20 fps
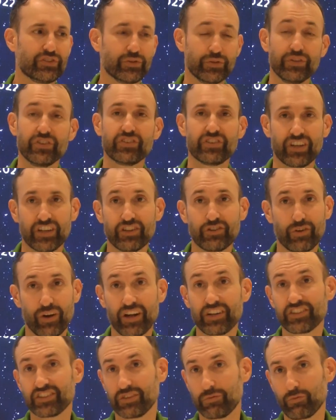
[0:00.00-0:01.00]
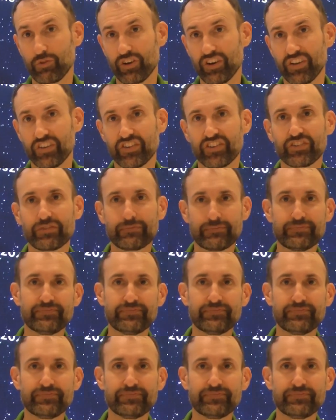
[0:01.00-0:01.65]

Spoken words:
instead crash somewhere else.